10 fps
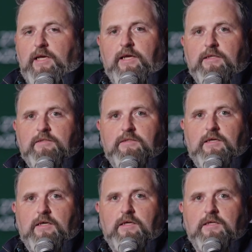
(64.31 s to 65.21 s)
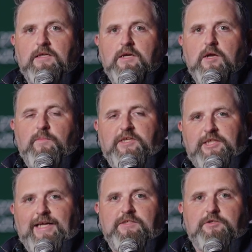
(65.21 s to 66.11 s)
and
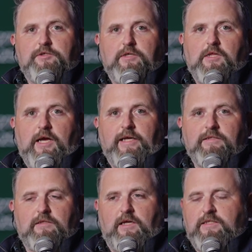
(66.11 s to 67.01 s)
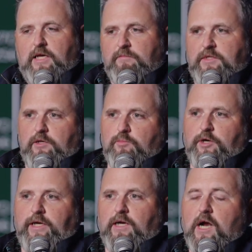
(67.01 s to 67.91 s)
pitching that to clients. A lot of times they'll
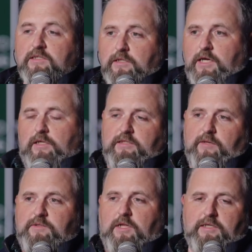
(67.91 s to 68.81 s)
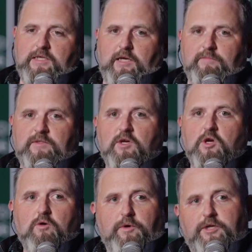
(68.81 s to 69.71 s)
bring us the concept. A lot of times
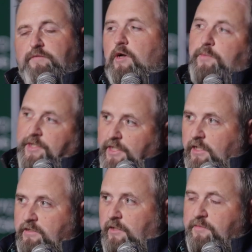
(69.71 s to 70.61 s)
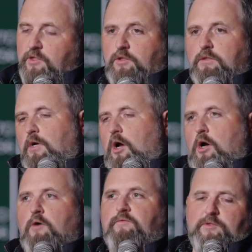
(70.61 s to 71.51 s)
we're developing the concept
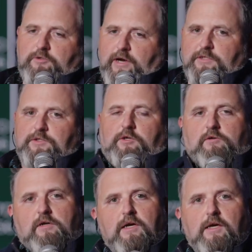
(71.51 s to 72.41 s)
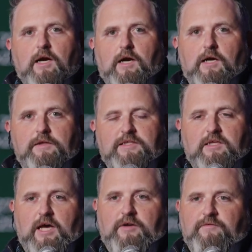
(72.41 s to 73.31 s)
all from scratch. So that's a
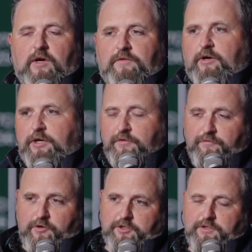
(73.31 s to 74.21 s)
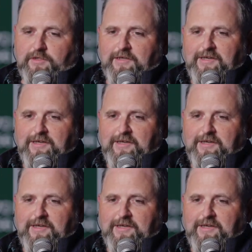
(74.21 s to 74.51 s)
lot of fun, very diverse